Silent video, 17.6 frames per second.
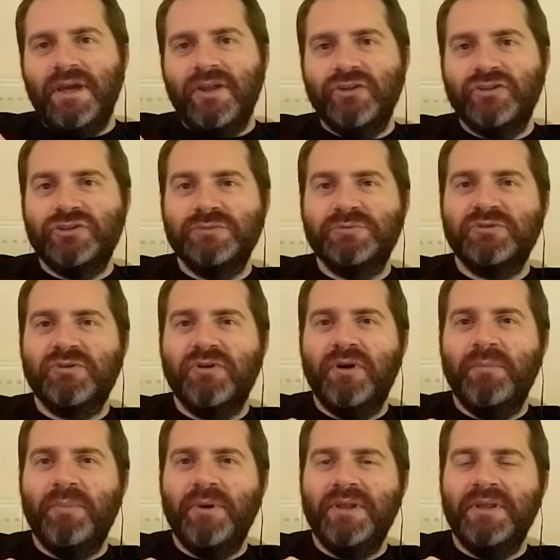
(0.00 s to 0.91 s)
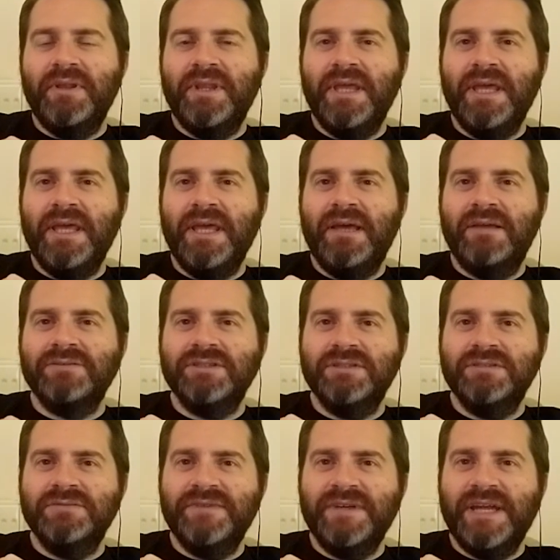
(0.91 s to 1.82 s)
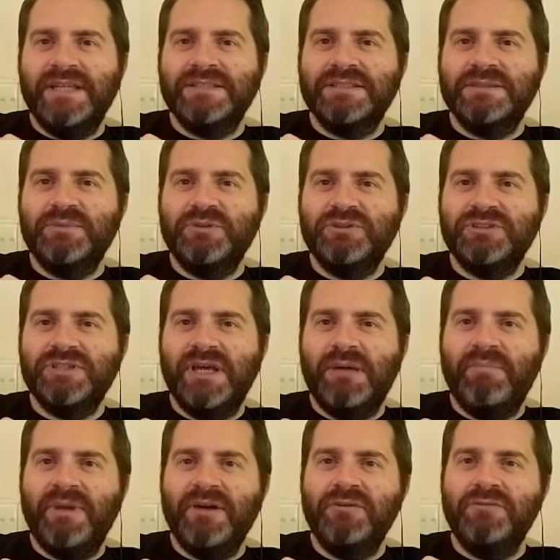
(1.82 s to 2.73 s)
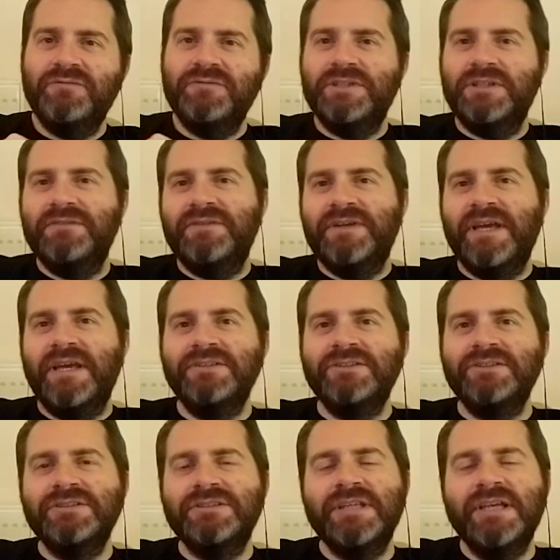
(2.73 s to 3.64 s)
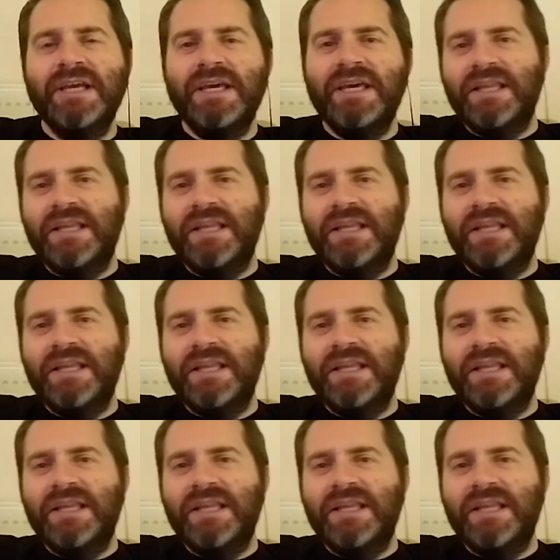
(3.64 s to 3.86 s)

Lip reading: Hit the subscribe button there, and don't forget to push that bell for notifications.